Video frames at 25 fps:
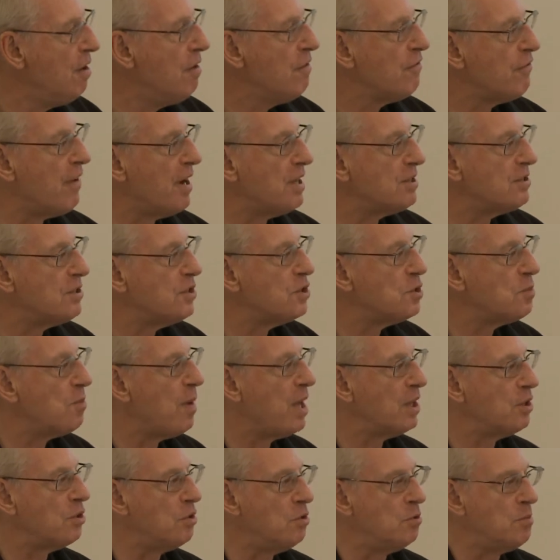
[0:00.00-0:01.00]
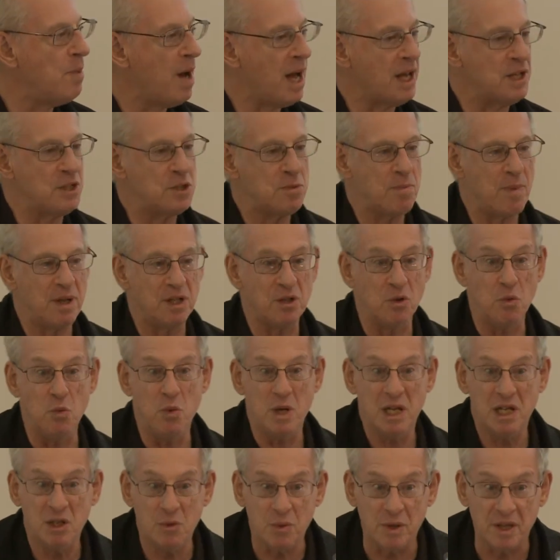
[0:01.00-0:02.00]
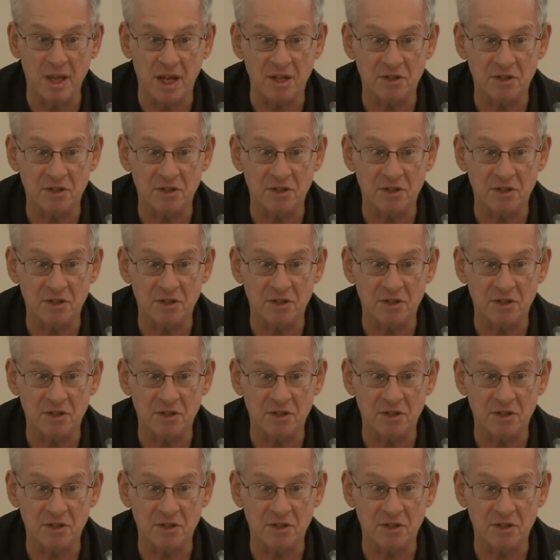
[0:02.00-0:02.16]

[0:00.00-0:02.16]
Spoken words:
Francis Mangubhai spent a week with